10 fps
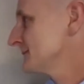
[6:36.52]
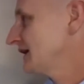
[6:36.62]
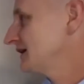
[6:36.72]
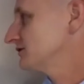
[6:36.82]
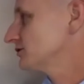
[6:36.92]

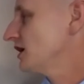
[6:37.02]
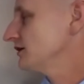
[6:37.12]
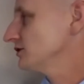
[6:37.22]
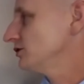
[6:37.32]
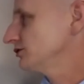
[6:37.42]
And it's
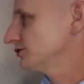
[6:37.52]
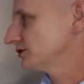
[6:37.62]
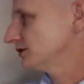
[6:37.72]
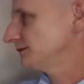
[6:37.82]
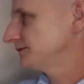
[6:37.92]

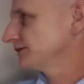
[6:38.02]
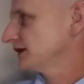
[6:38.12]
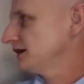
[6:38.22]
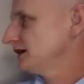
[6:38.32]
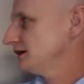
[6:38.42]
cross-cultural.
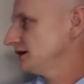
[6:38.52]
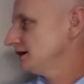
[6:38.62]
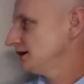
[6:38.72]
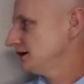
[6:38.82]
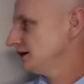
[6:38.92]

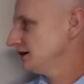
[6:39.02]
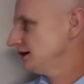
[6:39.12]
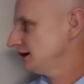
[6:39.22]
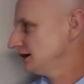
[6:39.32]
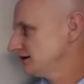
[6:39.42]

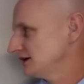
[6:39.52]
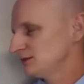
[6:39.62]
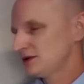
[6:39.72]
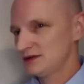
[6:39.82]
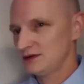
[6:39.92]
It
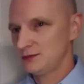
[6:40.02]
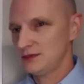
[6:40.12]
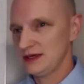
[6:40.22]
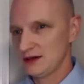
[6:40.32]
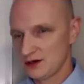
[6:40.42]
seems to
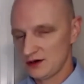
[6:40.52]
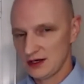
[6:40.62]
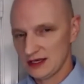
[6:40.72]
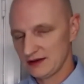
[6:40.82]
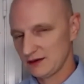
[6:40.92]
be
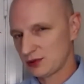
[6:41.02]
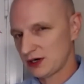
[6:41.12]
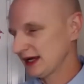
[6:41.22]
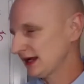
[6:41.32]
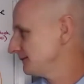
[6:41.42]
occurring in the
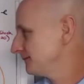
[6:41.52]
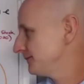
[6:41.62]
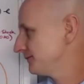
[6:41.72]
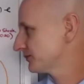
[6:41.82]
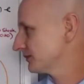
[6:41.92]
brain.
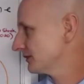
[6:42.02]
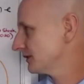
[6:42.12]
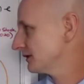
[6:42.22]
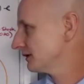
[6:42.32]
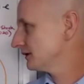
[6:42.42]

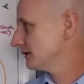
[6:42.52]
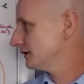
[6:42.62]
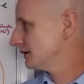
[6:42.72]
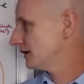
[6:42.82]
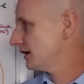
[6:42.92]

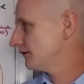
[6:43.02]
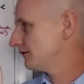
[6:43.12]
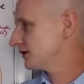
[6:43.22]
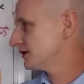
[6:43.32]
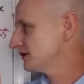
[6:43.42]

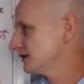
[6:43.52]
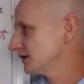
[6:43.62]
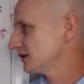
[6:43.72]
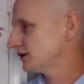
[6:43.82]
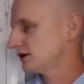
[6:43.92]
Aversion
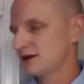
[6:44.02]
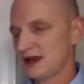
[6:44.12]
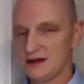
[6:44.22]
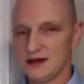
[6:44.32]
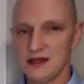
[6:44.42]
occurs
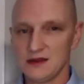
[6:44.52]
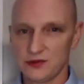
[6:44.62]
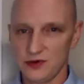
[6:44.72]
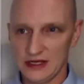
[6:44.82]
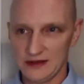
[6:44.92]
at
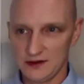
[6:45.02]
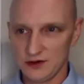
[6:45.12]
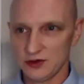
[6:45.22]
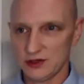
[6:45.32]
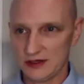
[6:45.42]
D3 in the
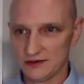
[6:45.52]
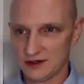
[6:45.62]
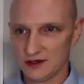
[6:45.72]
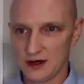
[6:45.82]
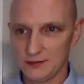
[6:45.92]
nucleus
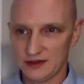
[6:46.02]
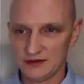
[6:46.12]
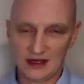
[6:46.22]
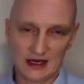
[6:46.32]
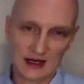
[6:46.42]

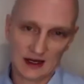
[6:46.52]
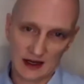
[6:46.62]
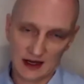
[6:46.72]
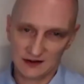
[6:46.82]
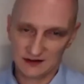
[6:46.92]
accumbens.
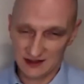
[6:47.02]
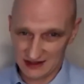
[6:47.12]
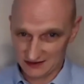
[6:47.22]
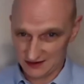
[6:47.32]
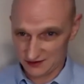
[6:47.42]
I just think
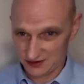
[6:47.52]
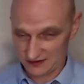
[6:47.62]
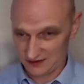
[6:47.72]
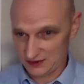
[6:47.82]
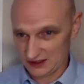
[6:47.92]
that's
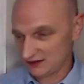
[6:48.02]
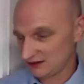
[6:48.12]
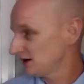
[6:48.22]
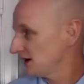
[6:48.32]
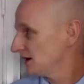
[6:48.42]
interesting
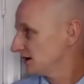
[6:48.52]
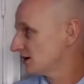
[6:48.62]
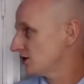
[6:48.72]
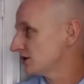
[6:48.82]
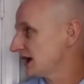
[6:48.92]
because
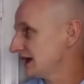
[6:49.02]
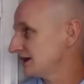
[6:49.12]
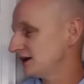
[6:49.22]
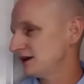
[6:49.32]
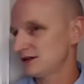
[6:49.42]
cocaine
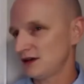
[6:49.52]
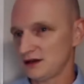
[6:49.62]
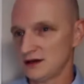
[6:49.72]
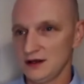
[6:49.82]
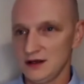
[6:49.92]
hits
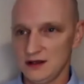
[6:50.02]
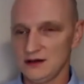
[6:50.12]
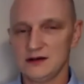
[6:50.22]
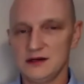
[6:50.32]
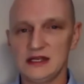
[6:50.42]
on
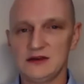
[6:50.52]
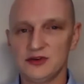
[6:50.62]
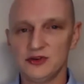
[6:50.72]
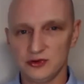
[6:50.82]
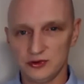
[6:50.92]

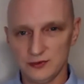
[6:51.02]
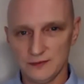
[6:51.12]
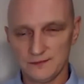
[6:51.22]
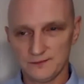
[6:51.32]
D2.